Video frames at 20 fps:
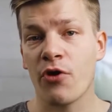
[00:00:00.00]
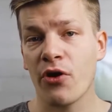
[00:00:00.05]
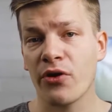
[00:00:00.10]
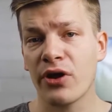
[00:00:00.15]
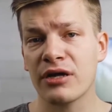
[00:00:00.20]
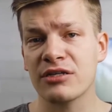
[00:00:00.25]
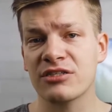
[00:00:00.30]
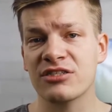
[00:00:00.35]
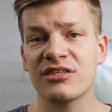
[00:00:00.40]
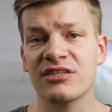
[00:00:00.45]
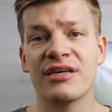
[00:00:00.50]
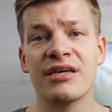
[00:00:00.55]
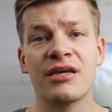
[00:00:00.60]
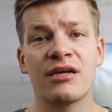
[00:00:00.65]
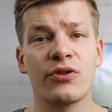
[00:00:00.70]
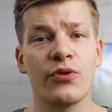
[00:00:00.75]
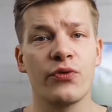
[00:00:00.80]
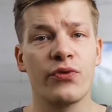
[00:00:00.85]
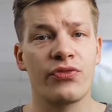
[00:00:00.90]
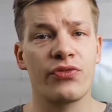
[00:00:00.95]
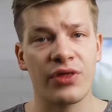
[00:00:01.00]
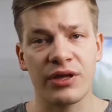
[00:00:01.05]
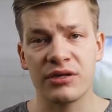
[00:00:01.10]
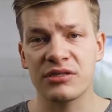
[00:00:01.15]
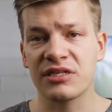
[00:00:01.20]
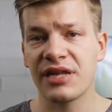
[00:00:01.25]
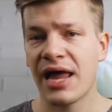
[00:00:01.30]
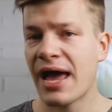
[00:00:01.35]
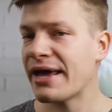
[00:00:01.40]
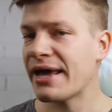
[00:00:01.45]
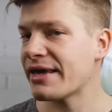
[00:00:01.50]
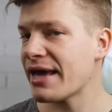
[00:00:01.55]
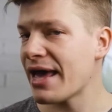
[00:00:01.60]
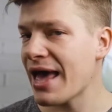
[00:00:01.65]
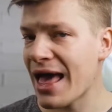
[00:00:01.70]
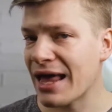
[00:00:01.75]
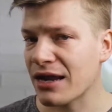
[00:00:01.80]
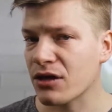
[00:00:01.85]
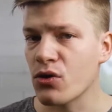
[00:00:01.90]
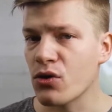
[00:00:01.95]
products include things like
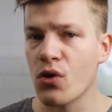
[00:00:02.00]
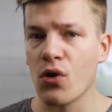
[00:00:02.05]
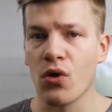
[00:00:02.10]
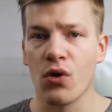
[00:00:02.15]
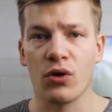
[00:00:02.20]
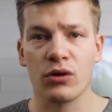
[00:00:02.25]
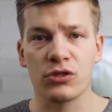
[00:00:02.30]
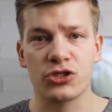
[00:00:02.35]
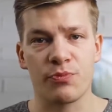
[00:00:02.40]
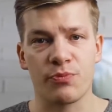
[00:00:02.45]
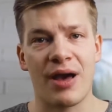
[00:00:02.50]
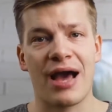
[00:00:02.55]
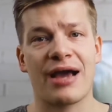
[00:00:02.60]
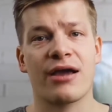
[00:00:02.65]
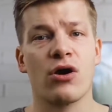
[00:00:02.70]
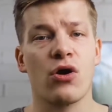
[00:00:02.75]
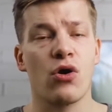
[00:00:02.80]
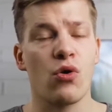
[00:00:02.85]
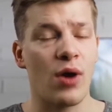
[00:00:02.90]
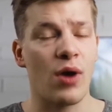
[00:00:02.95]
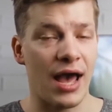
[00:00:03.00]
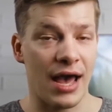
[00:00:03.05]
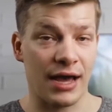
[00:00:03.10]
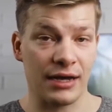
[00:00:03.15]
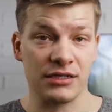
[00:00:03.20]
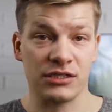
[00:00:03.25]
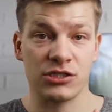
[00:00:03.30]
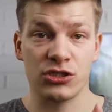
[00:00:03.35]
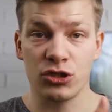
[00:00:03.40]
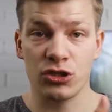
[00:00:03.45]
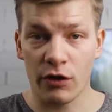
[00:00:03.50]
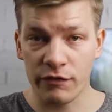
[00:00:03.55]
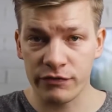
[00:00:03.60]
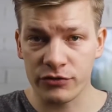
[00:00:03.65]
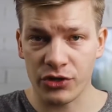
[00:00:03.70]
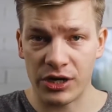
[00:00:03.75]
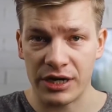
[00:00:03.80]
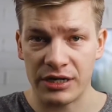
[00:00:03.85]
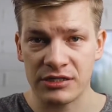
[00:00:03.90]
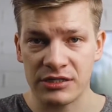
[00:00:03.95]
alcohol, tobacco, and soft
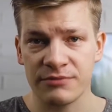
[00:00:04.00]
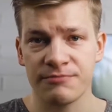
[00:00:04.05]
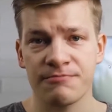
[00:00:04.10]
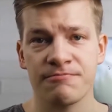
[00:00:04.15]
drinks.